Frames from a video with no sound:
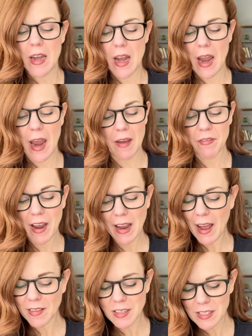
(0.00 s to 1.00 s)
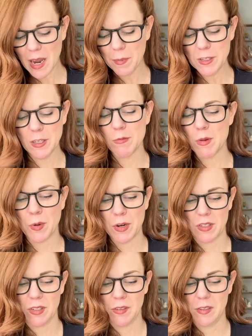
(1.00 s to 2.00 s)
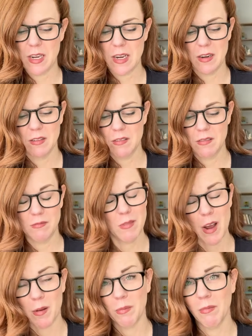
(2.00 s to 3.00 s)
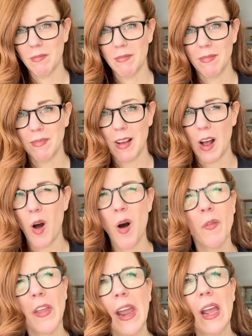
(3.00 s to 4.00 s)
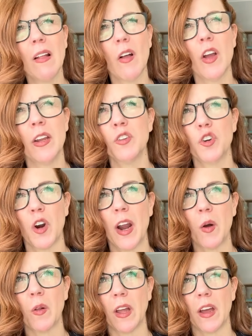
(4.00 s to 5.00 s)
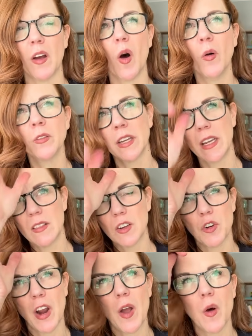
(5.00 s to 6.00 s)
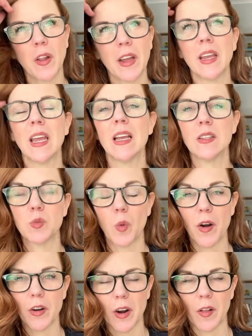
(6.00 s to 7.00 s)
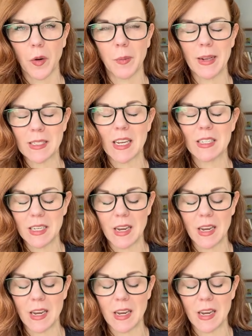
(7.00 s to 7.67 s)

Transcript: Have I had this happen to me personally? No. Only in Crayola, only the Crayola Kids watercolor paints, I did